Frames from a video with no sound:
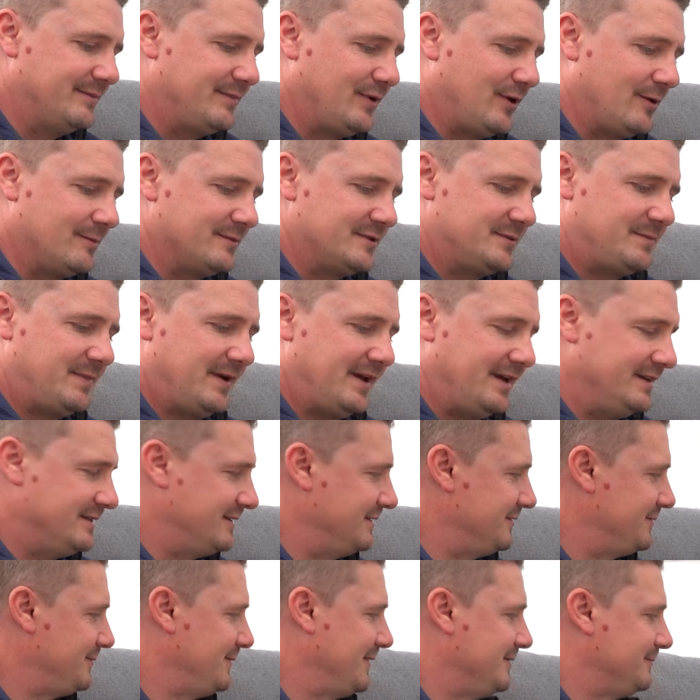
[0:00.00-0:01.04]
the bottom space
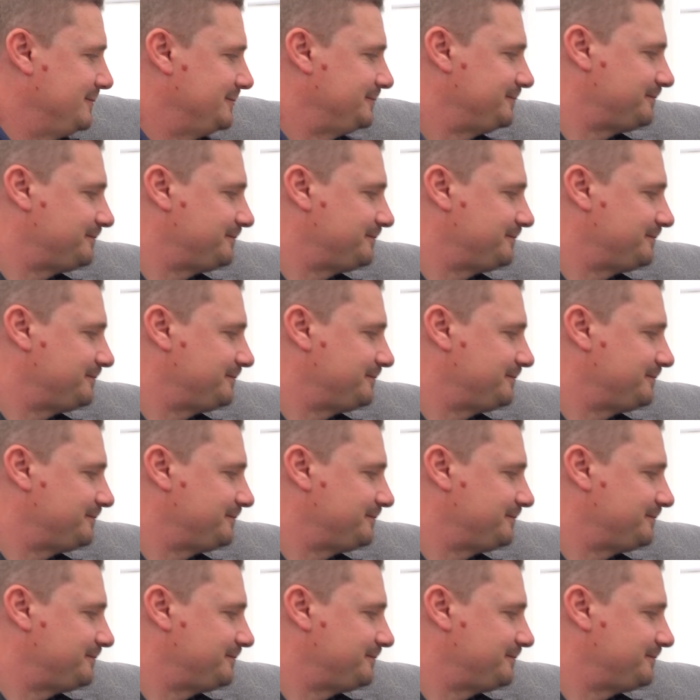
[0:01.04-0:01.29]
as well.